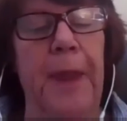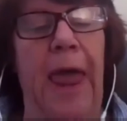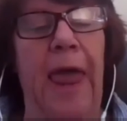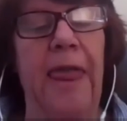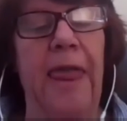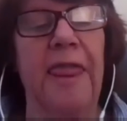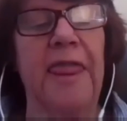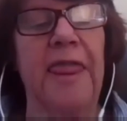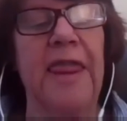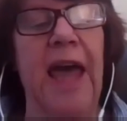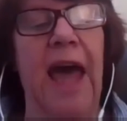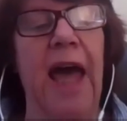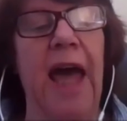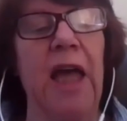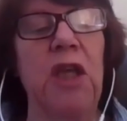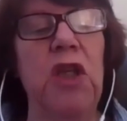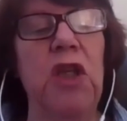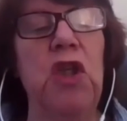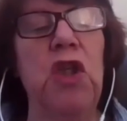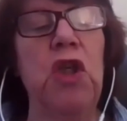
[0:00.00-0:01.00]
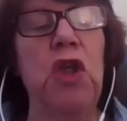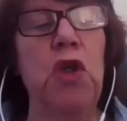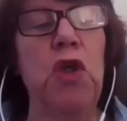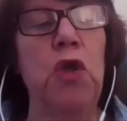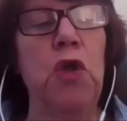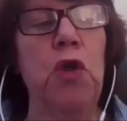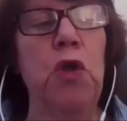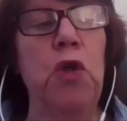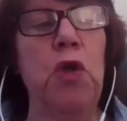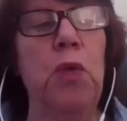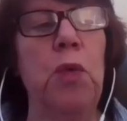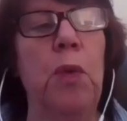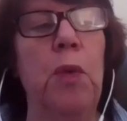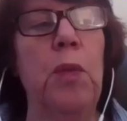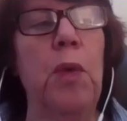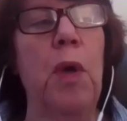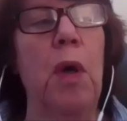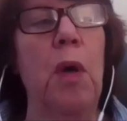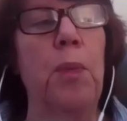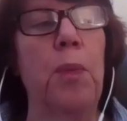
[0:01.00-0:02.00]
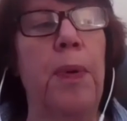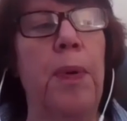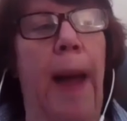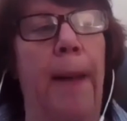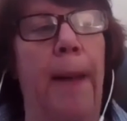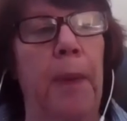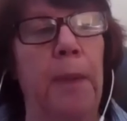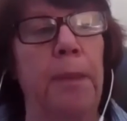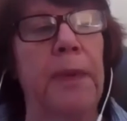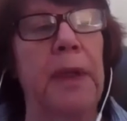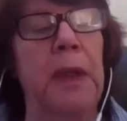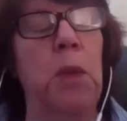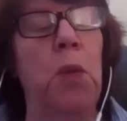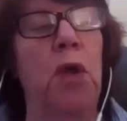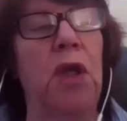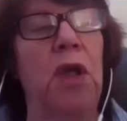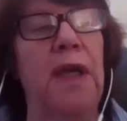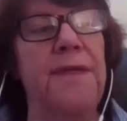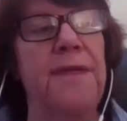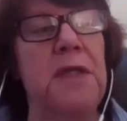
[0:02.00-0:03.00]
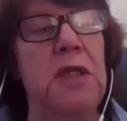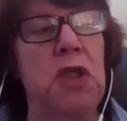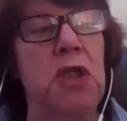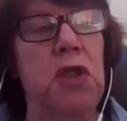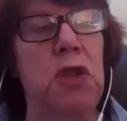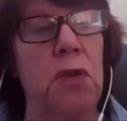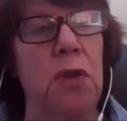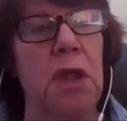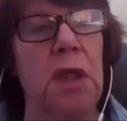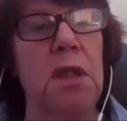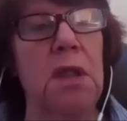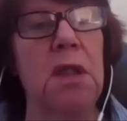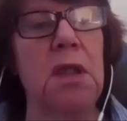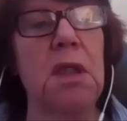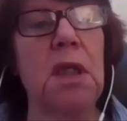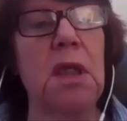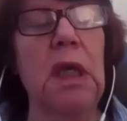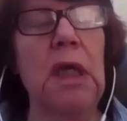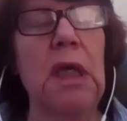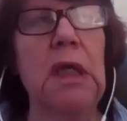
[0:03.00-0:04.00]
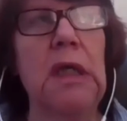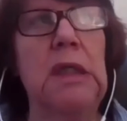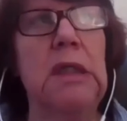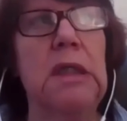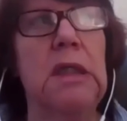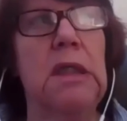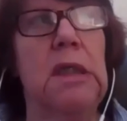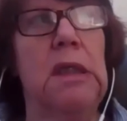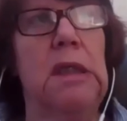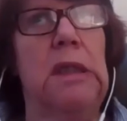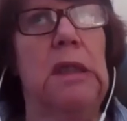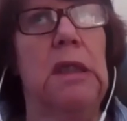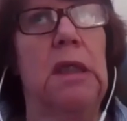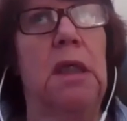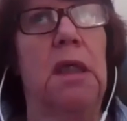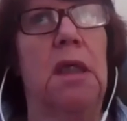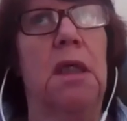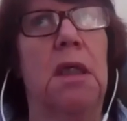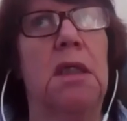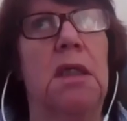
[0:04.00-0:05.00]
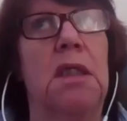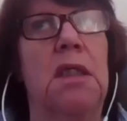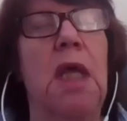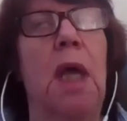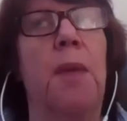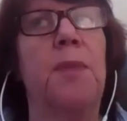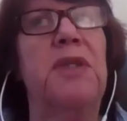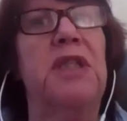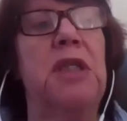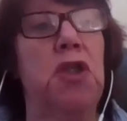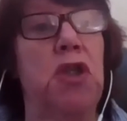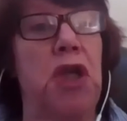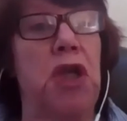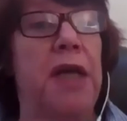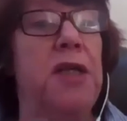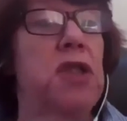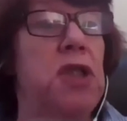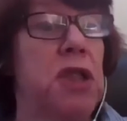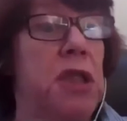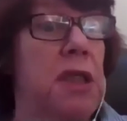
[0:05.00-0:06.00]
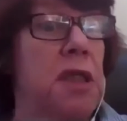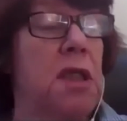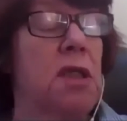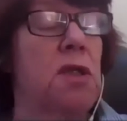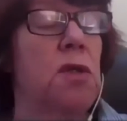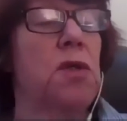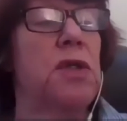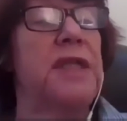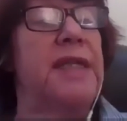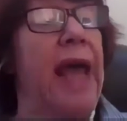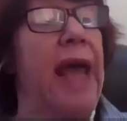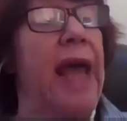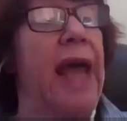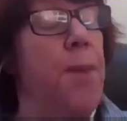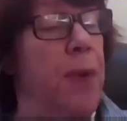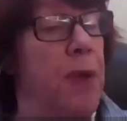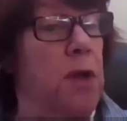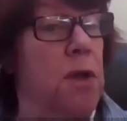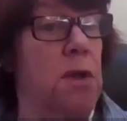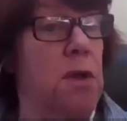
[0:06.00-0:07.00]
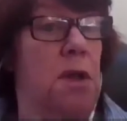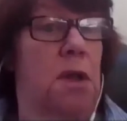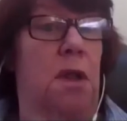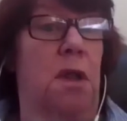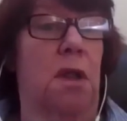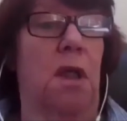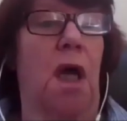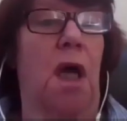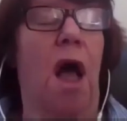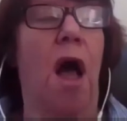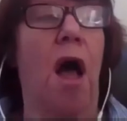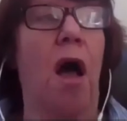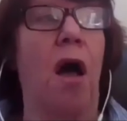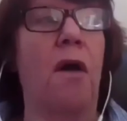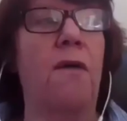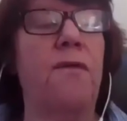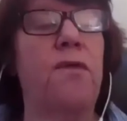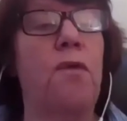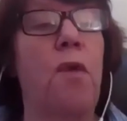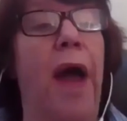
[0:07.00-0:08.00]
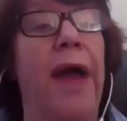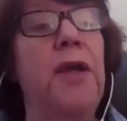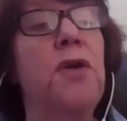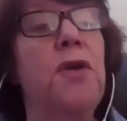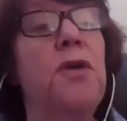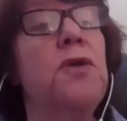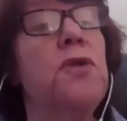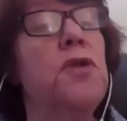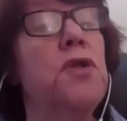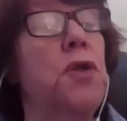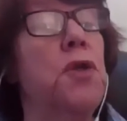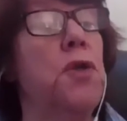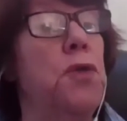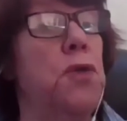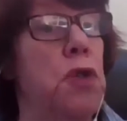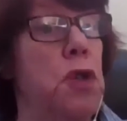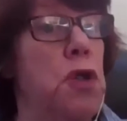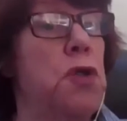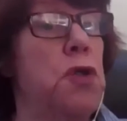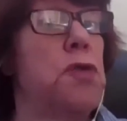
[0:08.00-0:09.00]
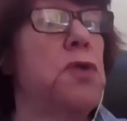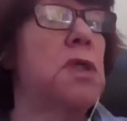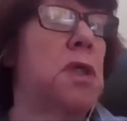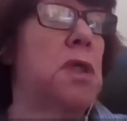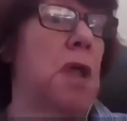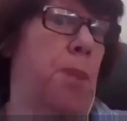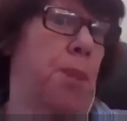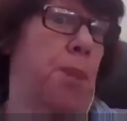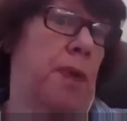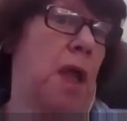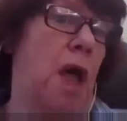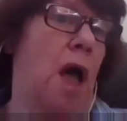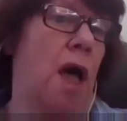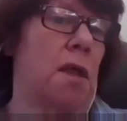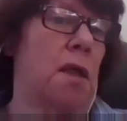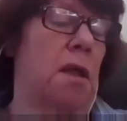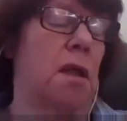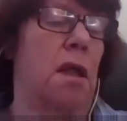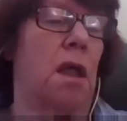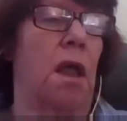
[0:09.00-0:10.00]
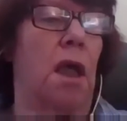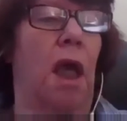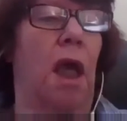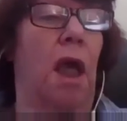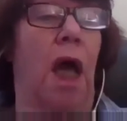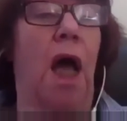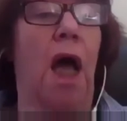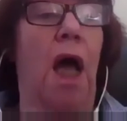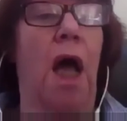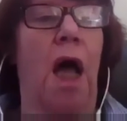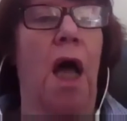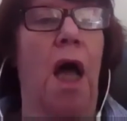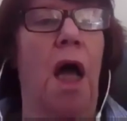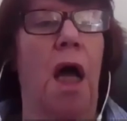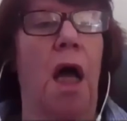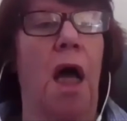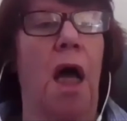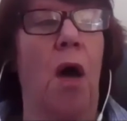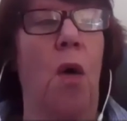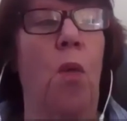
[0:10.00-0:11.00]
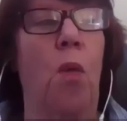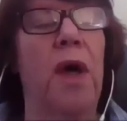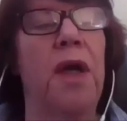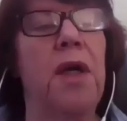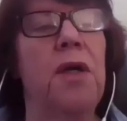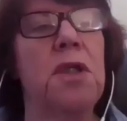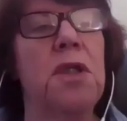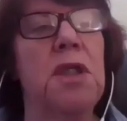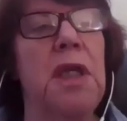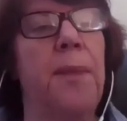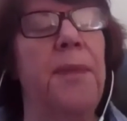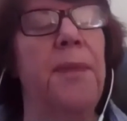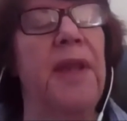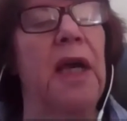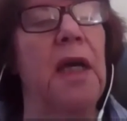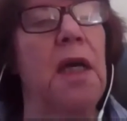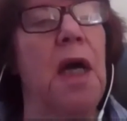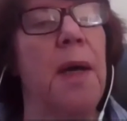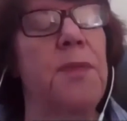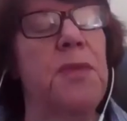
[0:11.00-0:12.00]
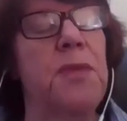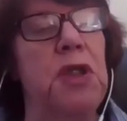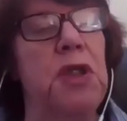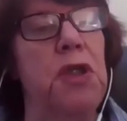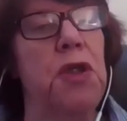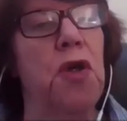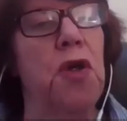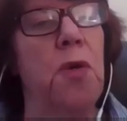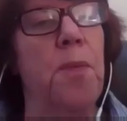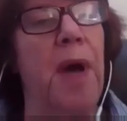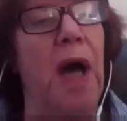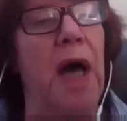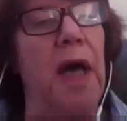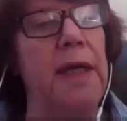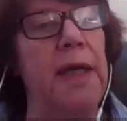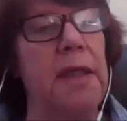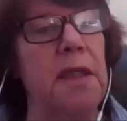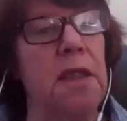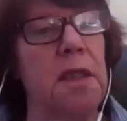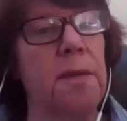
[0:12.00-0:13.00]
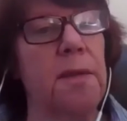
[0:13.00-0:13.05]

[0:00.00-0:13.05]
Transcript: that you probably will give students some suggestions or samples of writers who use subplot. What are some that come to your mind?